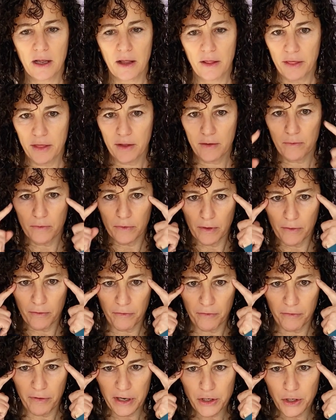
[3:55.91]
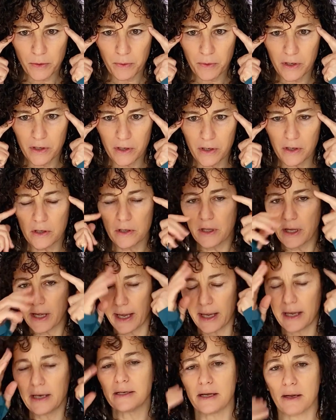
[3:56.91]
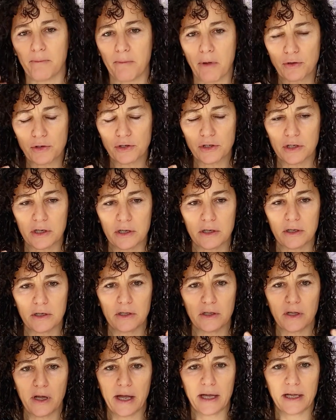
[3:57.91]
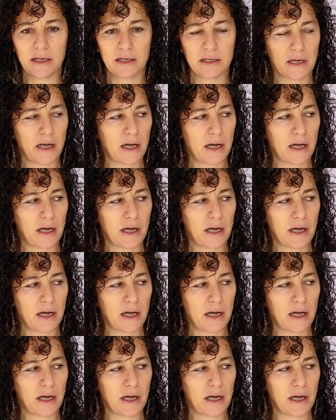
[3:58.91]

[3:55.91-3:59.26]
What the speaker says: the visual and emotional and